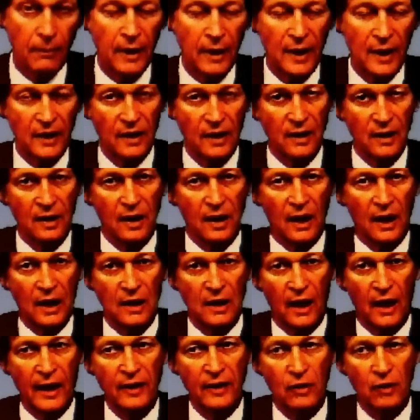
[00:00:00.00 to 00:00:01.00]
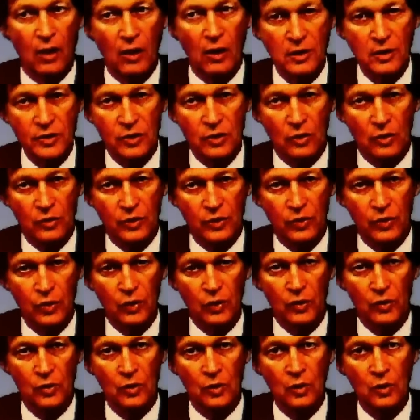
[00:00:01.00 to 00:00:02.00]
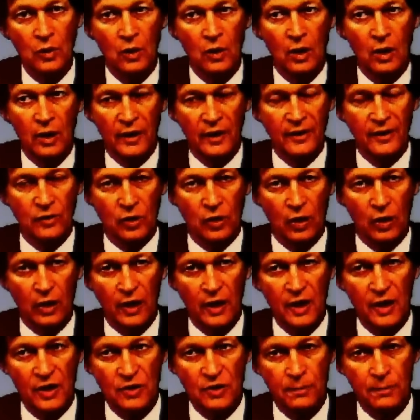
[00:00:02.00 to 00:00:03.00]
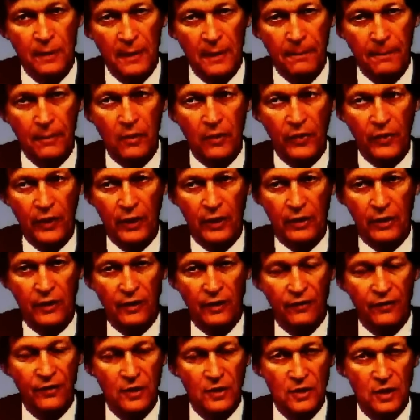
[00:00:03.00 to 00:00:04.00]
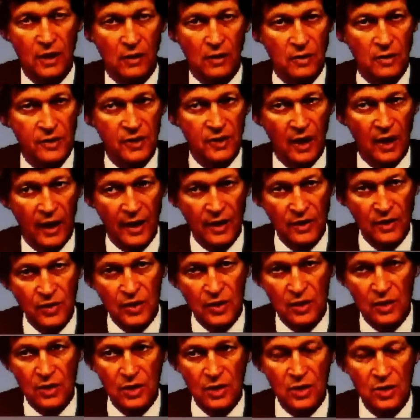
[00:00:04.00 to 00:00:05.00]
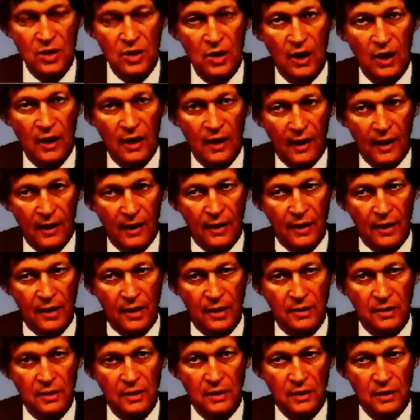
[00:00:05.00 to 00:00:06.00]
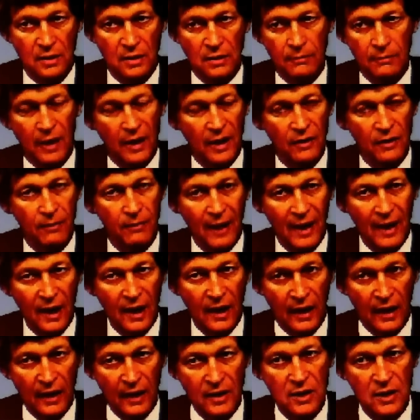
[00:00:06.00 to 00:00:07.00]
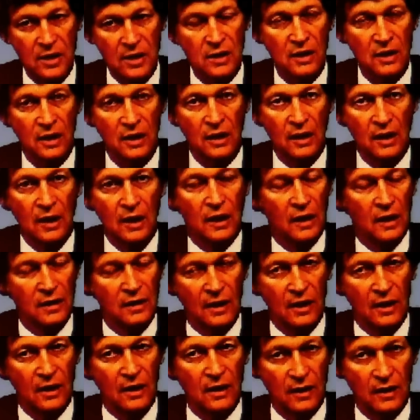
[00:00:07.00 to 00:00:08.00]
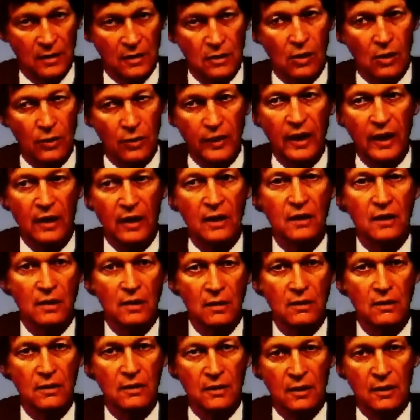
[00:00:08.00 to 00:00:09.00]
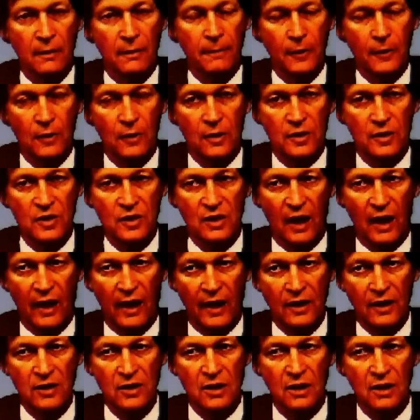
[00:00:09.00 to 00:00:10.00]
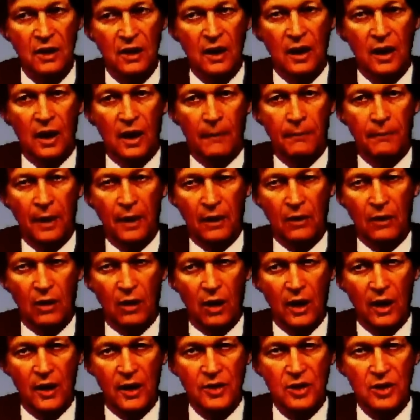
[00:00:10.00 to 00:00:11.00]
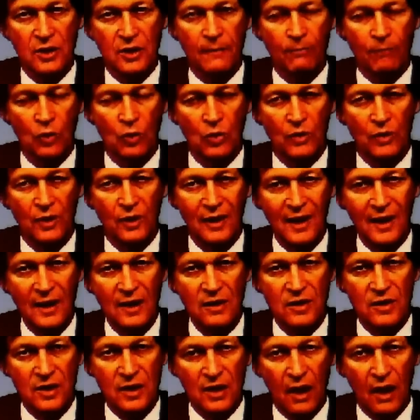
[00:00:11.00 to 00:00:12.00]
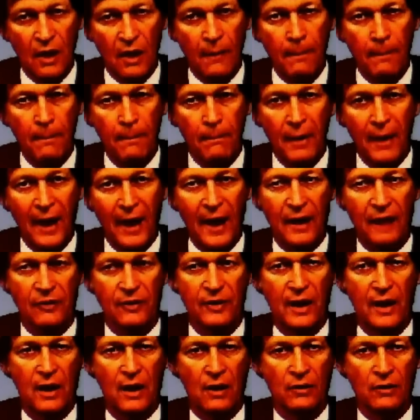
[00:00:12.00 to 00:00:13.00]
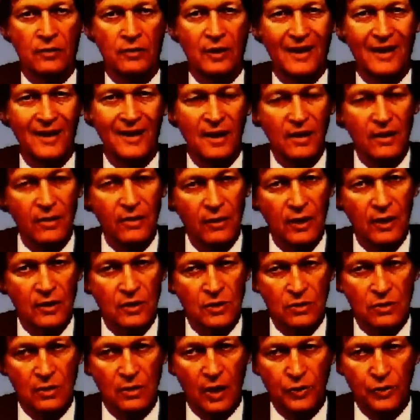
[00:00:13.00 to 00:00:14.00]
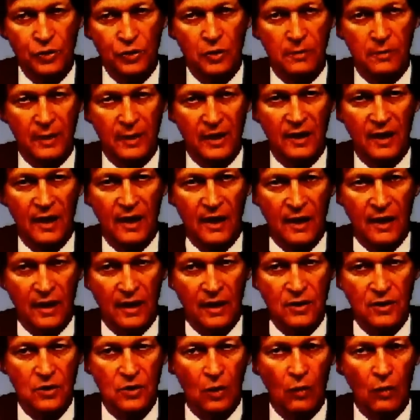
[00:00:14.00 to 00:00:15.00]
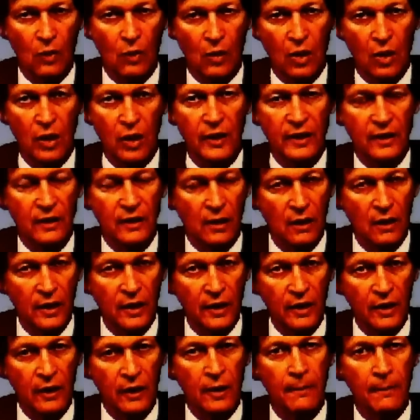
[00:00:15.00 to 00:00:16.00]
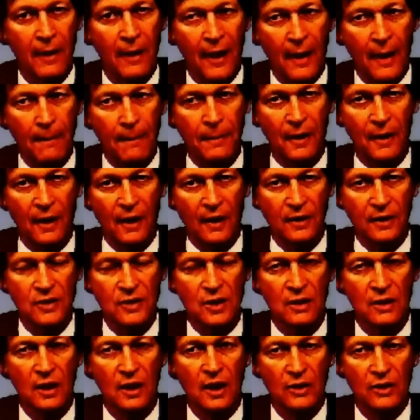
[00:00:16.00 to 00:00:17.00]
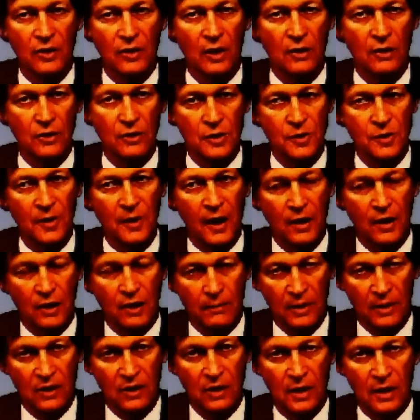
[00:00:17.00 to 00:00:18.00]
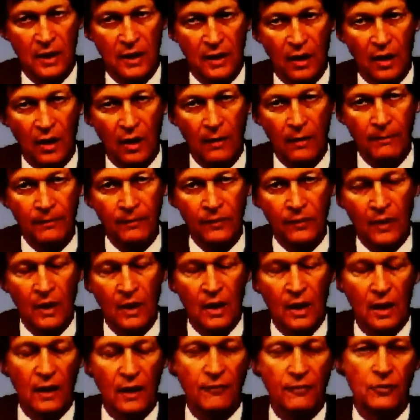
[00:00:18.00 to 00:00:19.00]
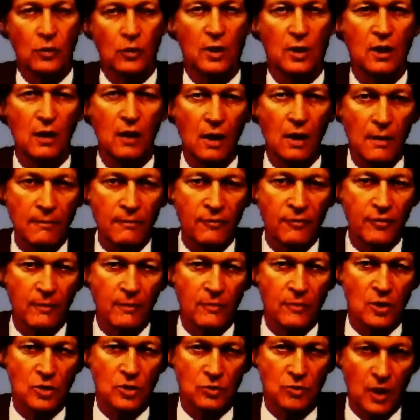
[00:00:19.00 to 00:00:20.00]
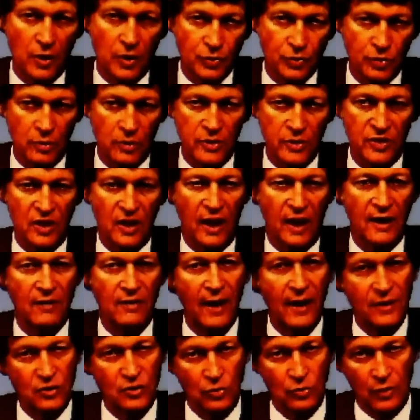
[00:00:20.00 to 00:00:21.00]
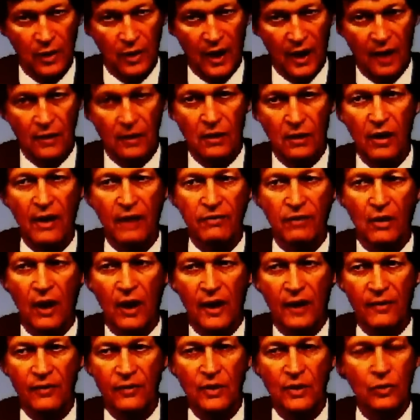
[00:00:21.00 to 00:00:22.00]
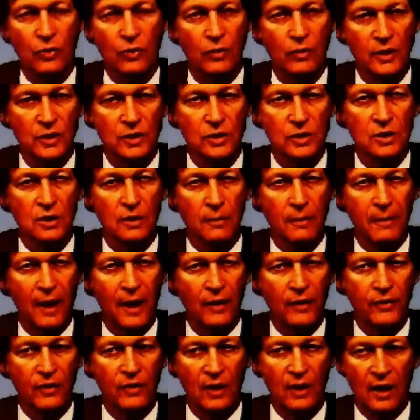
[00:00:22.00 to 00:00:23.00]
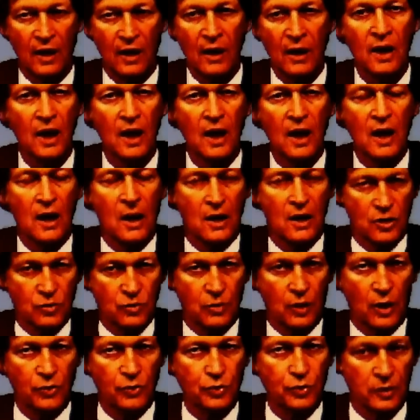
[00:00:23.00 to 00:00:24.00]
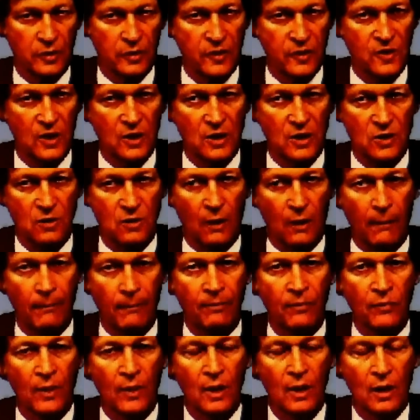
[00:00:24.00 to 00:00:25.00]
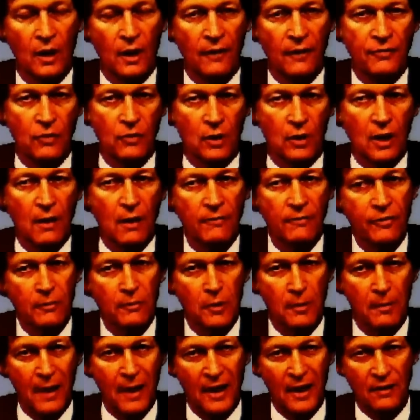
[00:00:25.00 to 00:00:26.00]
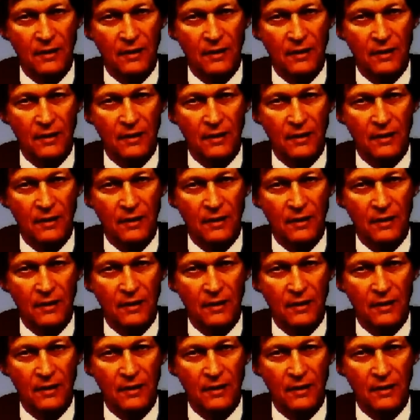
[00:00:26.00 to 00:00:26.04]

but I'd like also to encourage people that are in the physical sciences and in mathematics, uh, including computer science, because you need some background either in structural mechanics or in linear mappings to understand the material. If you come from the structural side, that's great. You'll have a lot of intuition about the structural system. If you come from the